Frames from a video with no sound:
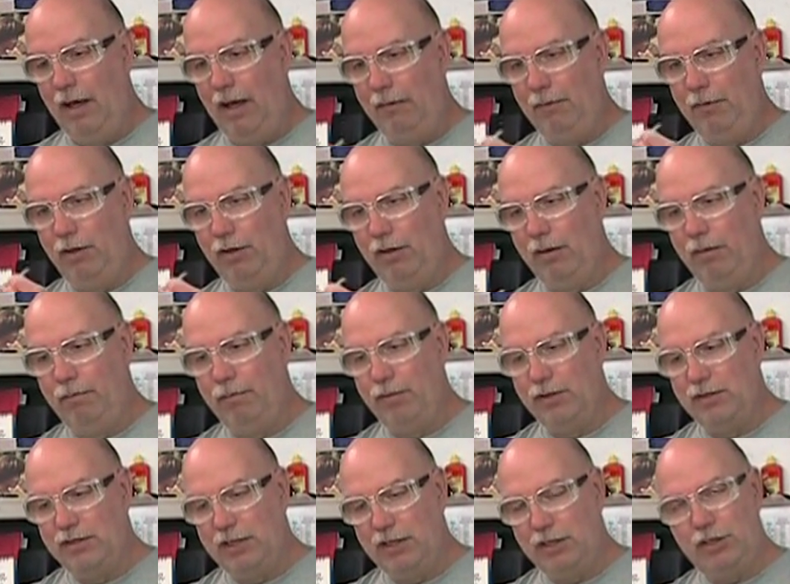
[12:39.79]
I'm going to
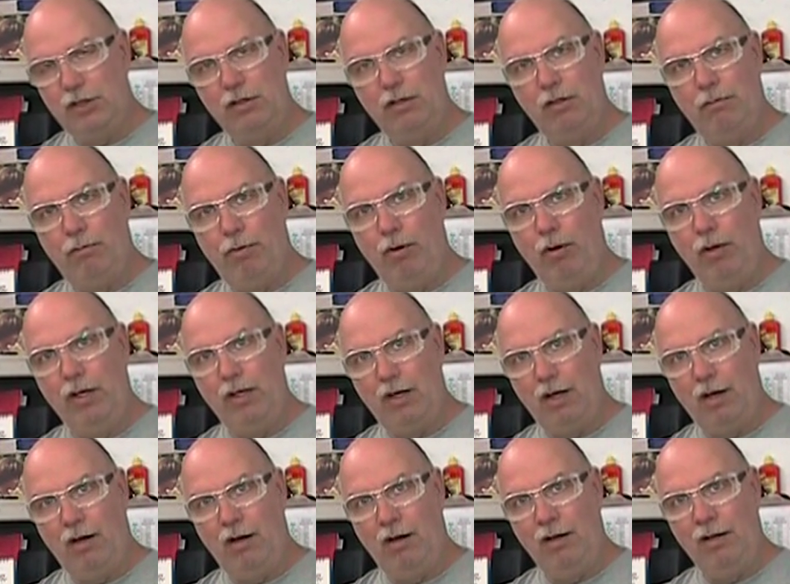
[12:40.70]
position the
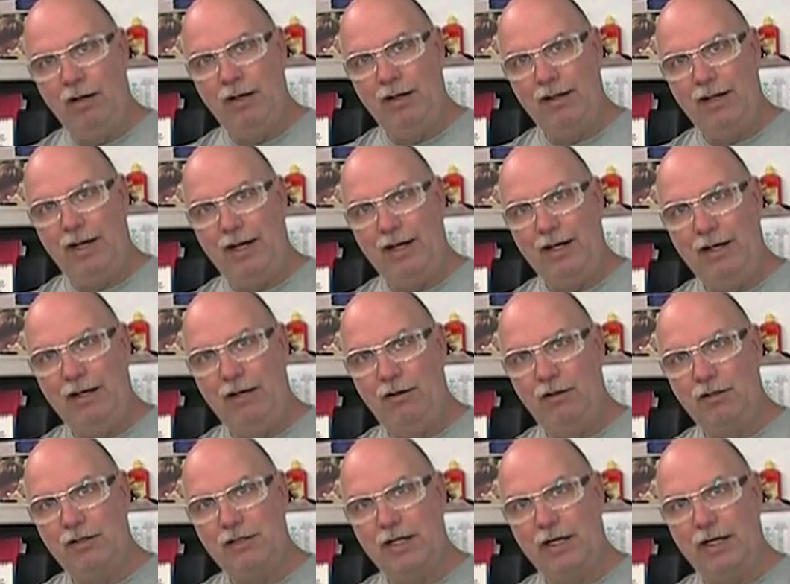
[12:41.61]
point on that
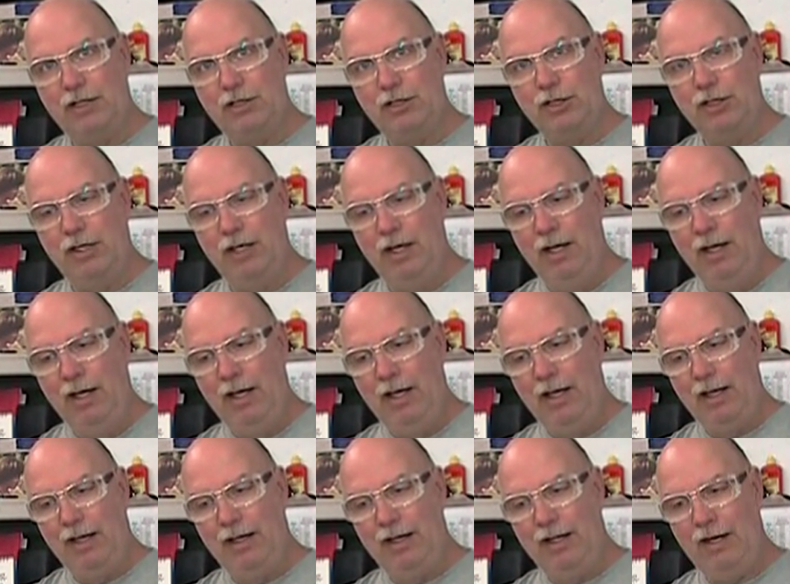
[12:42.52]
intersection
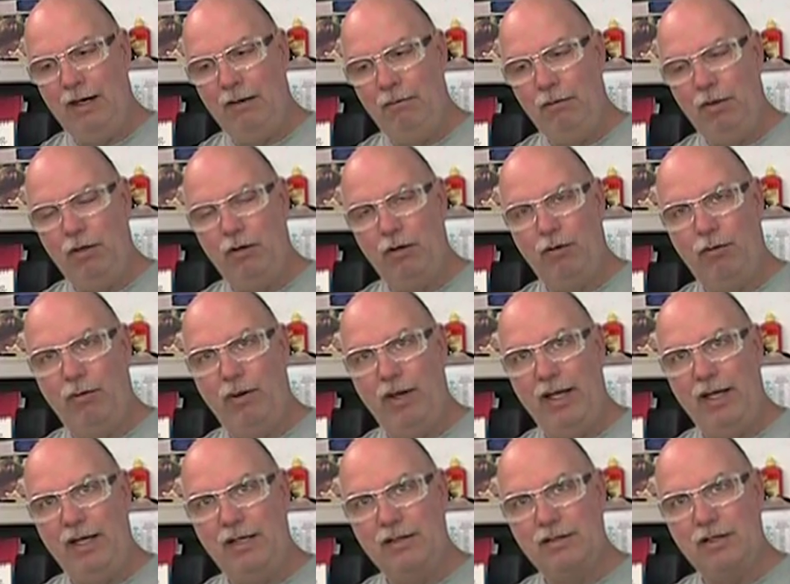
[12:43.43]
and then I'm going to
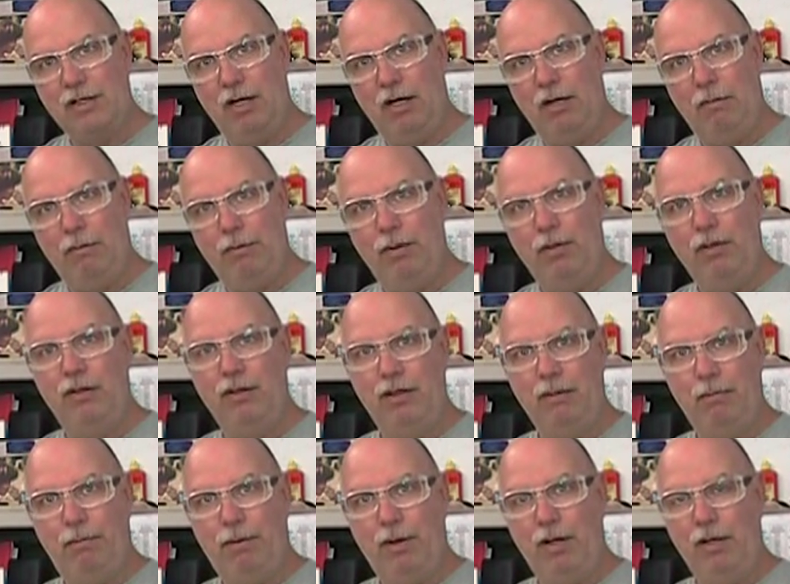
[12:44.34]
raise up
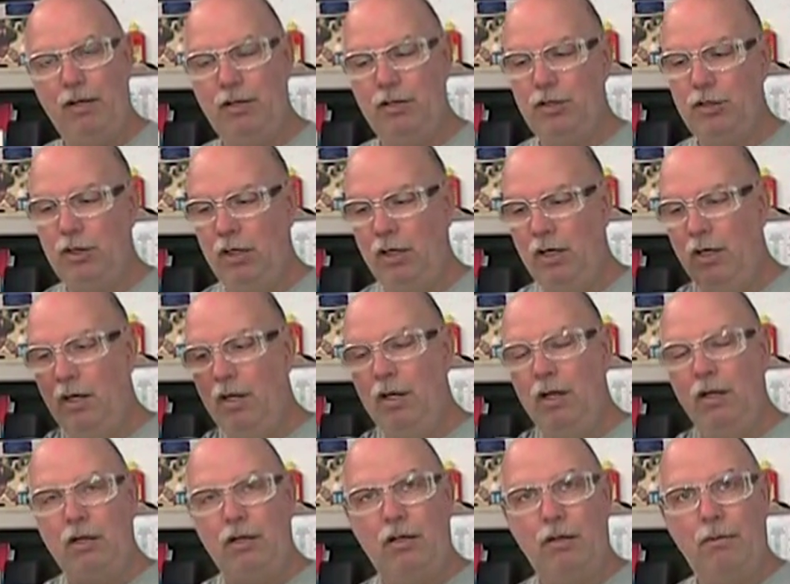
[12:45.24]
the punch
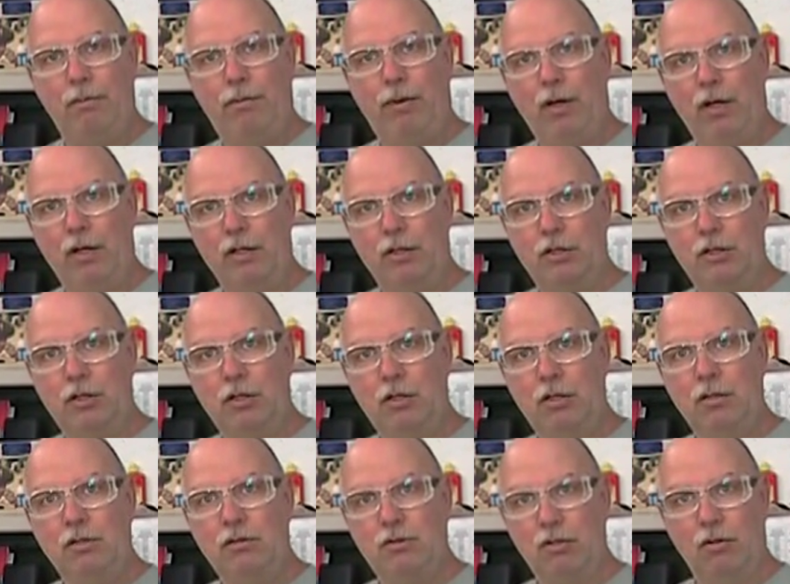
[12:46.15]
to punch.
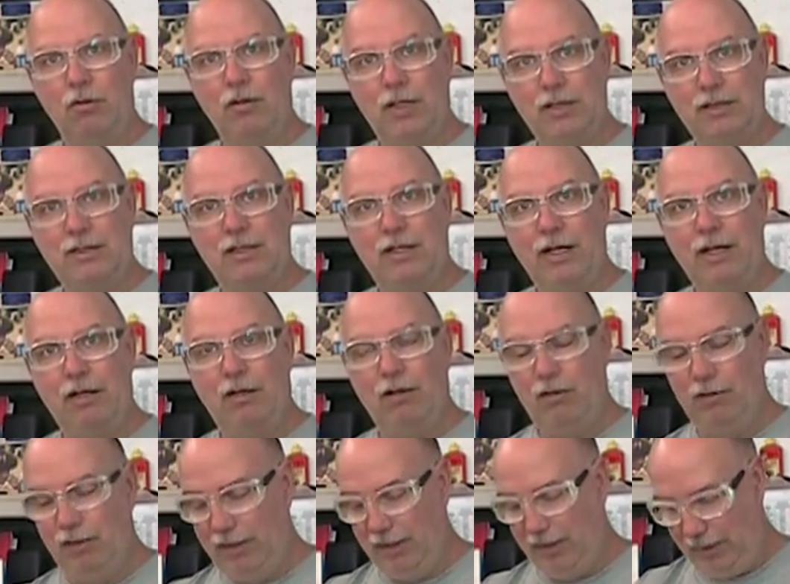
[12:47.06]
So let's take a
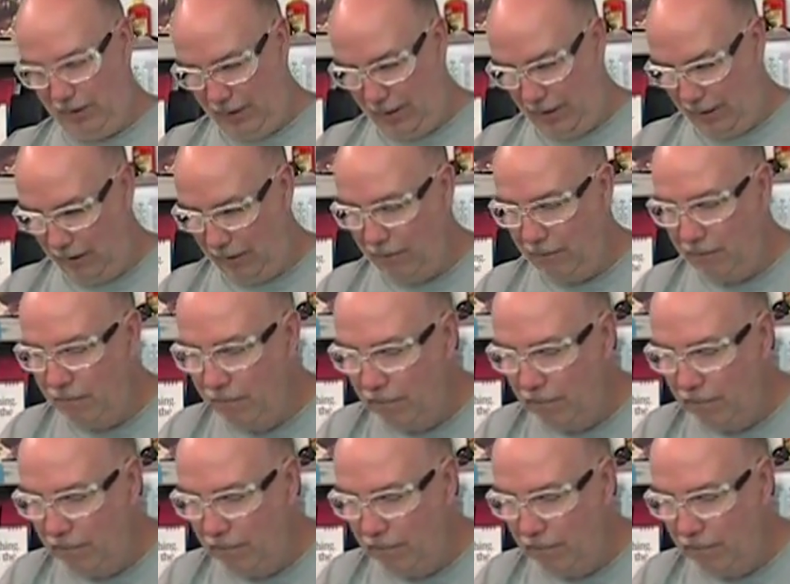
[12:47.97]
look at that.